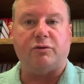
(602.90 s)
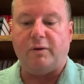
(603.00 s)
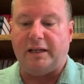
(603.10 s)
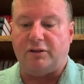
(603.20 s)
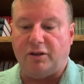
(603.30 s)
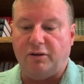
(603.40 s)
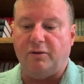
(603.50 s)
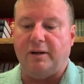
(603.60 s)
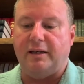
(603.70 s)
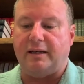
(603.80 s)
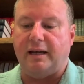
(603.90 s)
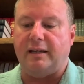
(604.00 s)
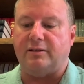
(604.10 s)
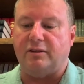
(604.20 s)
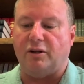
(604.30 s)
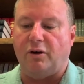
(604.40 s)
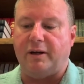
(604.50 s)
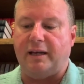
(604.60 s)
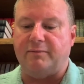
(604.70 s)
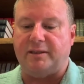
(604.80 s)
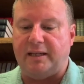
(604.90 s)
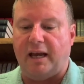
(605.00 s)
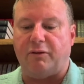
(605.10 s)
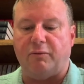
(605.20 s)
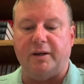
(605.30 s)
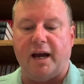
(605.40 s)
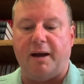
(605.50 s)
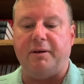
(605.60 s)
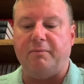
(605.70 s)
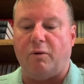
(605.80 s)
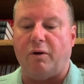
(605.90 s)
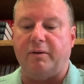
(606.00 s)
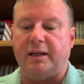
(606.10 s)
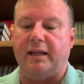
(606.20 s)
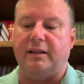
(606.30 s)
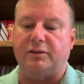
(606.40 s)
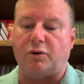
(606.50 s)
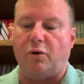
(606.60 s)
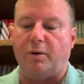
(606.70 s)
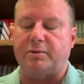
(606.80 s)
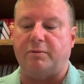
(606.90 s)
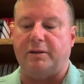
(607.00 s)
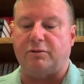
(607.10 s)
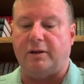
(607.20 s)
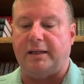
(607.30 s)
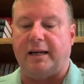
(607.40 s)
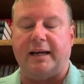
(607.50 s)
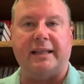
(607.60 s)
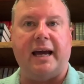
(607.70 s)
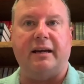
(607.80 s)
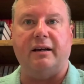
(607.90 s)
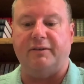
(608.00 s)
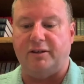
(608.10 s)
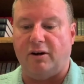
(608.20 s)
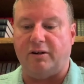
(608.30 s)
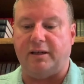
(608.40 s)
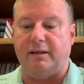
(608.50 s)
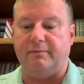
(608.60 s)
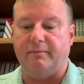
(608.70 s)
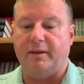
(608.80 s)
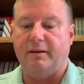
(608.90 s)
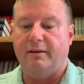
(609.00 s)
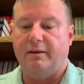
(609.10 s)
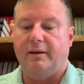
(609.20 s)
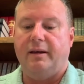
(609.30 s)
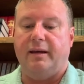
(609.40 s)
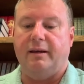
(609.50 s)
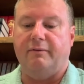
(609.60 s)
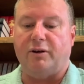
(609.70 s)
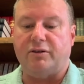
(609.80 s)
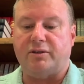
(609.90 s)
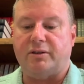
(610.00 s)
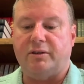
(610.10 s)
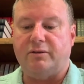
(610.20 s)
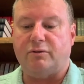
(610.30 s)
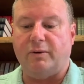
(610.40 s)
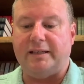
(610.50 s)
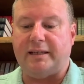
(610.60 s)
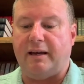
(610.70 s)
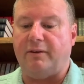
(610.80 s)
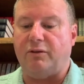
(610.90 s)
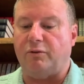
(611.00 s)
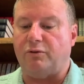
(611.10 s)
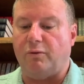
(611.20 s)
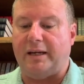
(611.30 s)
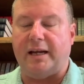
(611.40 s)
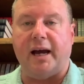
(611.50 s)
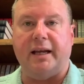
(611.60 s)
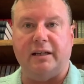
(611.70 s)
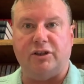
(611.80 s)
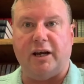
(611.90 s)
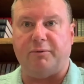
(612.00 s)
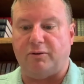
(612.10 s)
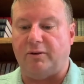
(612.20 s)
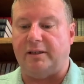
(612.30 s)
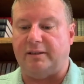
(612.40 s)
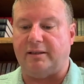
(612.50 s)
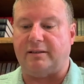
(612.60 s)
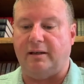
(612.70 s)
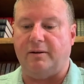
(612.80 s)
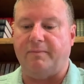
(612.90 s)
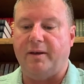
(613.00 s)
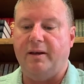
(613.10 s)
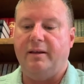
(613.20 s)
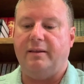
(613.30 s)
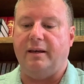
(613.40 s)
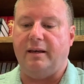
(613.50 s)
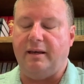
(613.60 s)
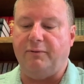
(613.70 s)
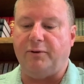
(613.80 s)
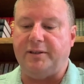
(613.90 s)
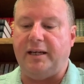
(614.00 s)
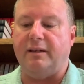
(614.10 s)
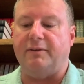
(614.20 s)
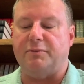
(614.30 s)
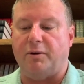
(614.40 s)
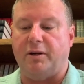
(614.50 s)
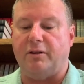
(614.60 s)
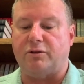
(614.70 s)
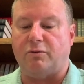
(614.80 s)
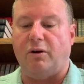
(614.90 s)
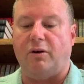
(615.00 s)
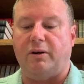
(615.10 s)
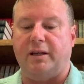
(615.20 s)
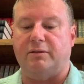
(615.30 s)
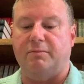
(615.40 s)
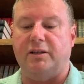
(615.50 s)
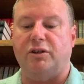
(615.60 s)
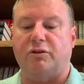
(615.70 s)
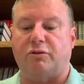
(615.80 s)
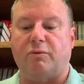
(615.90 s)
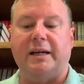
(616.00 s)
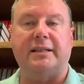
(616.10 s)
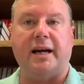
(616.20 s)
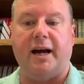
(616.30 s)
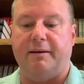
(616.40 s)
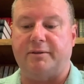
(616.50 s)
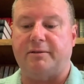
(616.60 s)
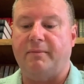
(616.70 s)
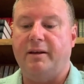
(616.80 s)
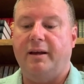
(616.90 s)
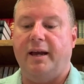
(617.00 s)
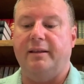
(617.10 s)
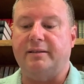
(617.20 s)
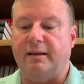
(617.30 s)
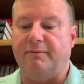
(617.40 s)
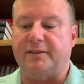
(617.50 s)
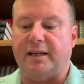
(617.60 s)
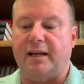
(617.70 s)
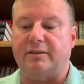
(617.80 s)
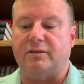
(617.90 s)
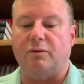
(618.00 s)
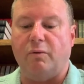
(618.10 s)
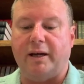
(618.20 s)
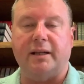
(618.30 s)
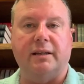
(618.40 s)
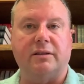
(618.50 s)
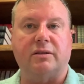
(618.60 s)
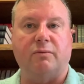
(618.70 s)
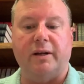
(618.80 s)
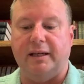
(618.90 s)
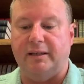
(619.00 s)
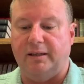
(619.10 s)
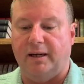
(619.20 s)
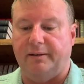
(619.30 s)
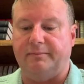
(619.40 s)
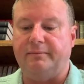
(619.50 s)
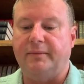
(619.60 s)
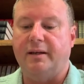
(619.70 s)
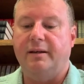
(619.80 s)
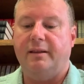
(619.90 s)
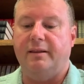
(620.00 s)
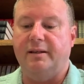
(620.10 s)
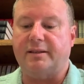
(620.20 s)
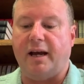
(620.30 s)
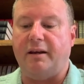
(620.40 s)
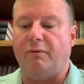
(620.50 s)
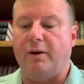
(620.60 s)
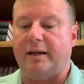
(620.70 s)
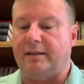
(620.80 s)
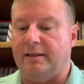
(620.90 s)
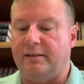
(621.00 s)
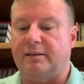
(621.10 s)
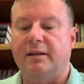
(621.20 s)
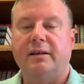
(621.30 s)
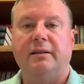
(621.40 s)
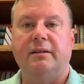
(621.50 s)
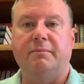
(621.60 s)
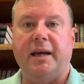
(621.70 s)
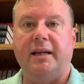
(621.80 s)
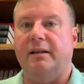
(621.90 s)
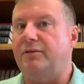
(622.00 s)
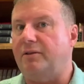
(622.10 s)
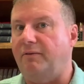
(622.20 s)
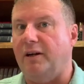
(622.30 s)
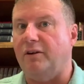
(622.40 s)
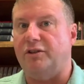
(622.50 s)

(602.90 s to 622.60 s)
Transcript: 22 indicates that Jehoiakim's death would not be mourned and that his corpse would be treated like that of a donkey. In verse 27 through 29 in chapter 36 here, the evil deed of his burning the scroll is mentioned three times, and this emphasizes the wickedness of what he had done. This kind of wickedness demanded severe